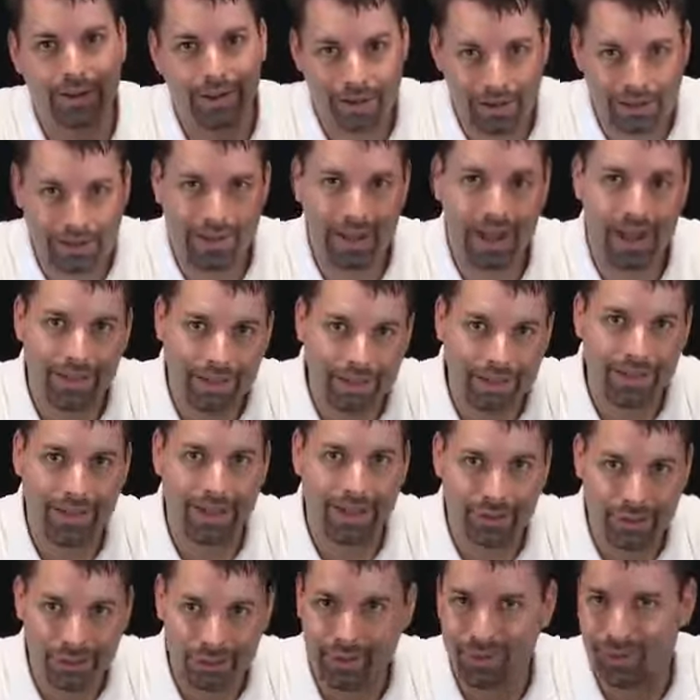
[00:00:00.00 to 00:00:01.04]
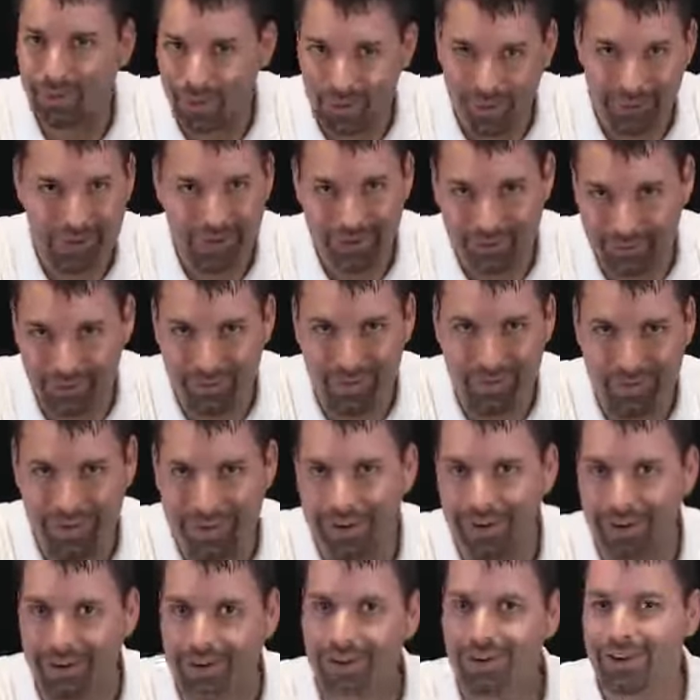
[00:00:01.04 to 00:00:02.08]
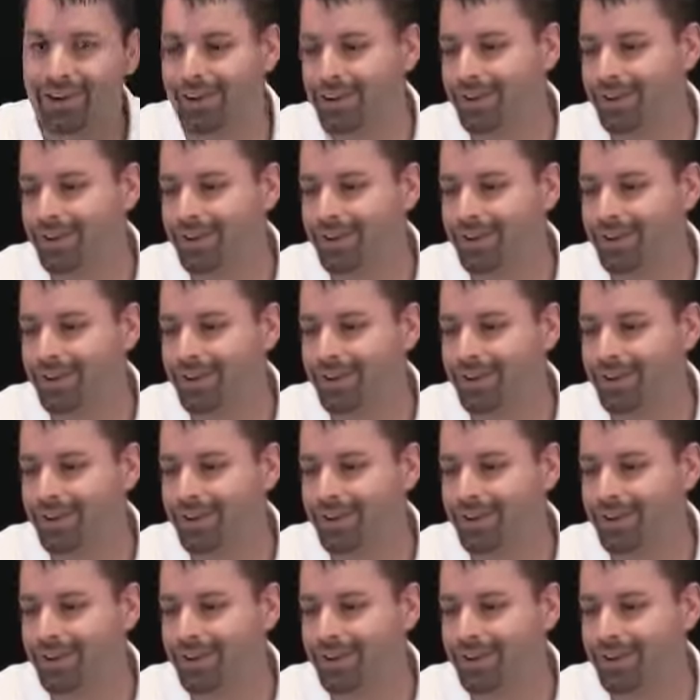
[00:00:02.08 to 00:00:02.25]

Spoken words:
is not the answer we're looking for here.